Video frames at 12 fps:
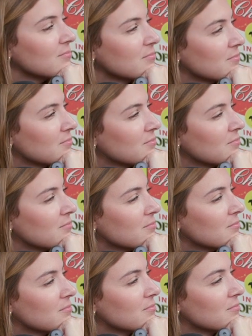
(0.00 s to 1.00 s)

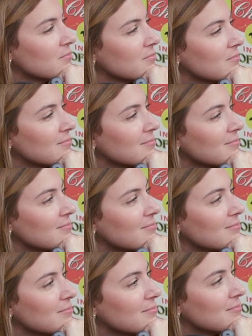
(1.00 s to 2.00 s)

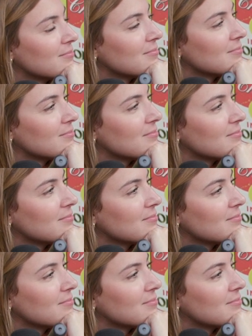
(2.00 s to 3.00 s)

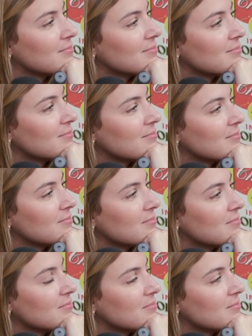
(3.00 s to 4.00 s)

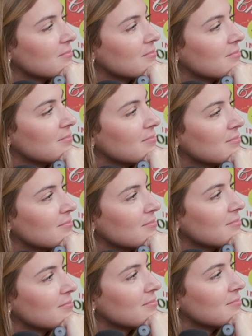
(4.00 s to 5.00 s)

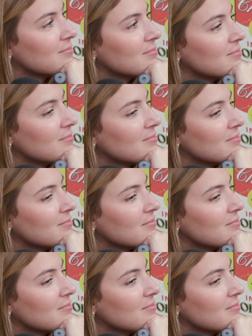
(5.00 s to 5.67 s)
[no speech]